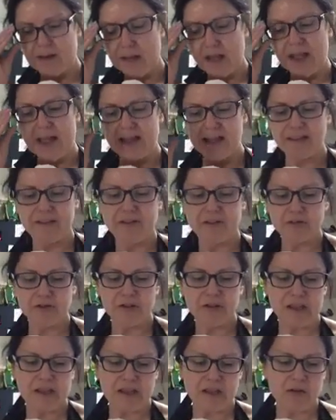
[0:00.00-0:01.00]
I
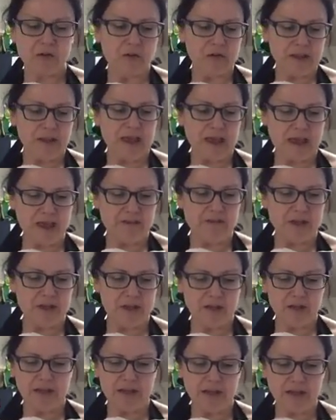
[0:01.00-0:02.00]
literally can only have
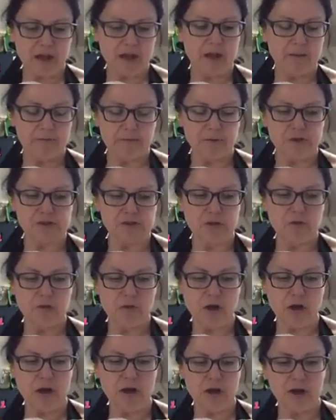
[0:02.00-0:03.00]
it like up for so
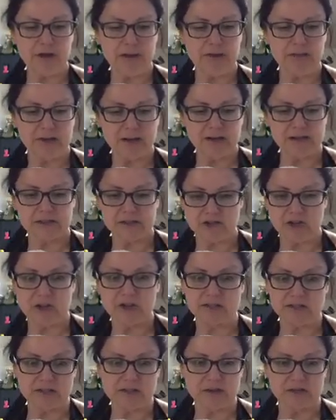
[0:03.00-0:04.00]
long, and then it
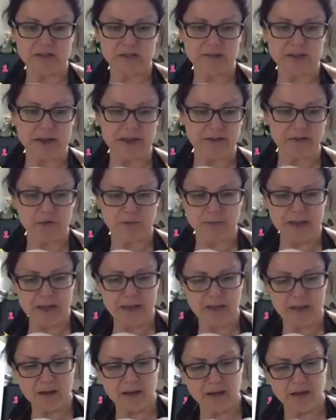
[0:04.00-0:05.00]
does start to bother
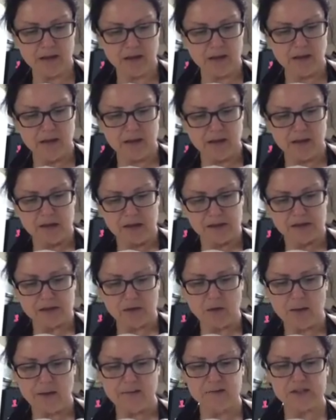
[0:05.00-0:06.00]
me. So
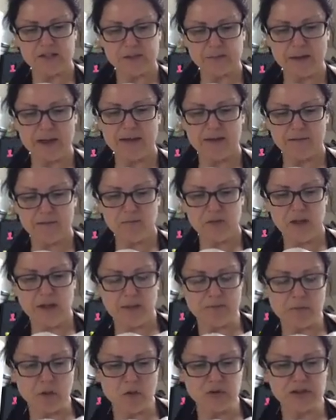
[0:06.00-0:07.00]
I've spent like
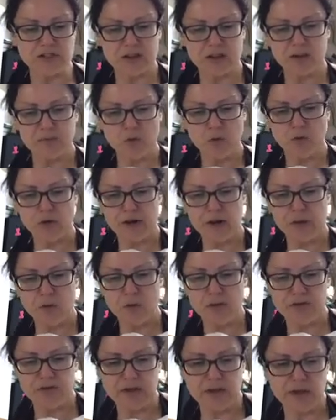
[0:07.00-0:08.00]
most of the morning
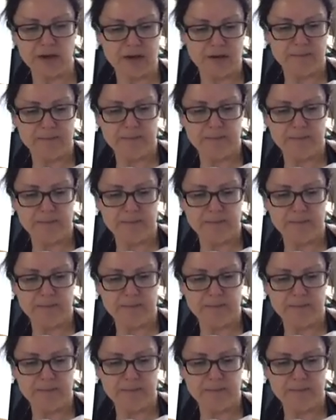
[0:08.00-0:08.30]
with it